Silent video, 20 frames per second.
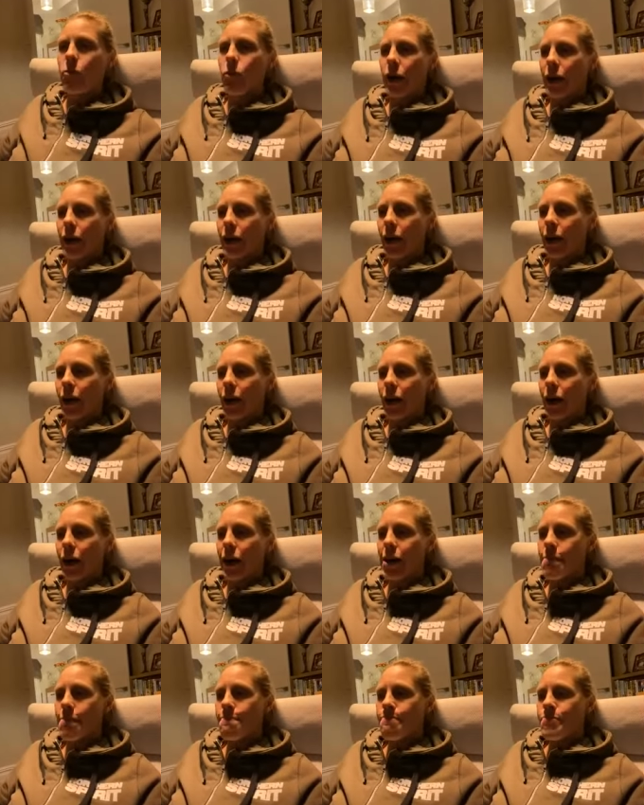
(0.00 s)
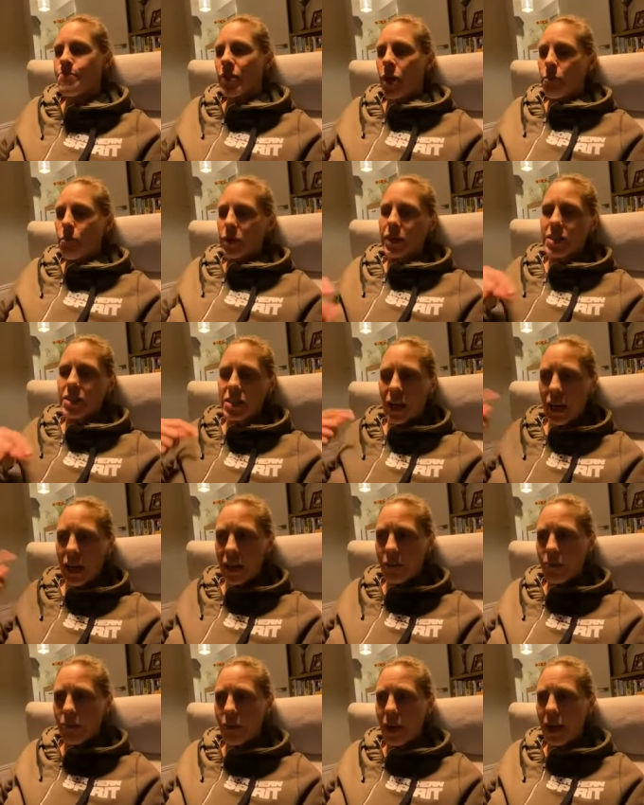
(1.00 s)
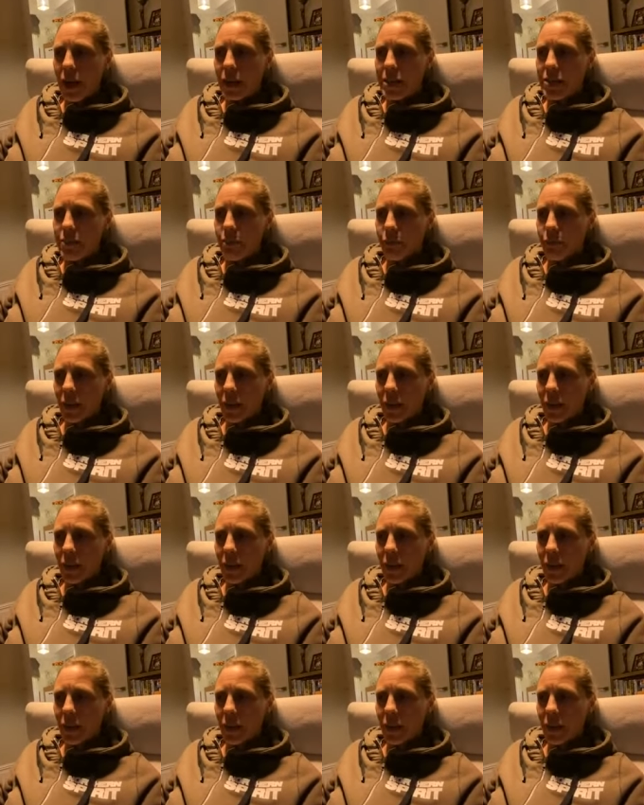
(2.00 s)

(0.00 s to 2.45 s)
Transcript: when I, because I read,